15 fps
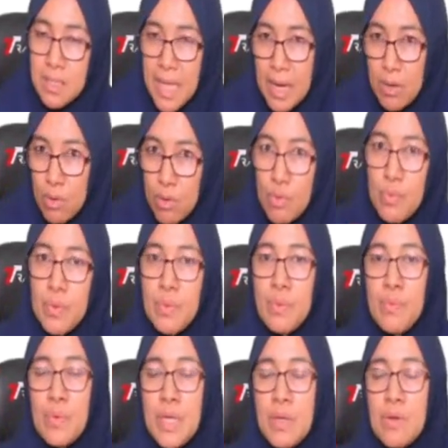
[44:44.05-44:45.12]
then although
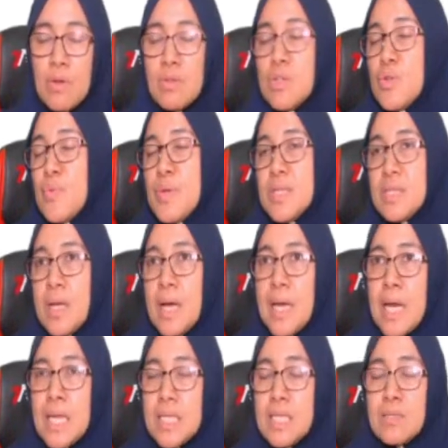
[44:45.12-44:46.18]
we continue with
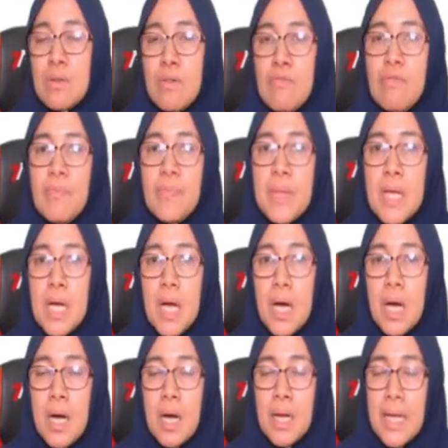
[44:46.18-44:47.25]
analysis of
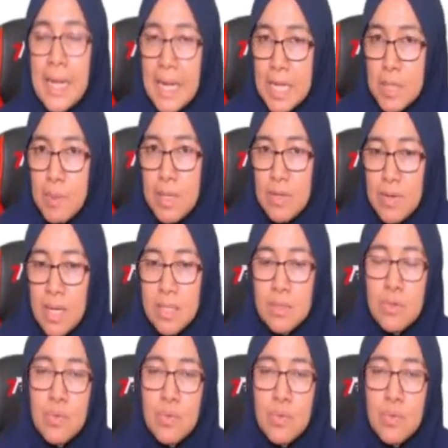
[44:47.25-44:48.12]
indeterminate thrust.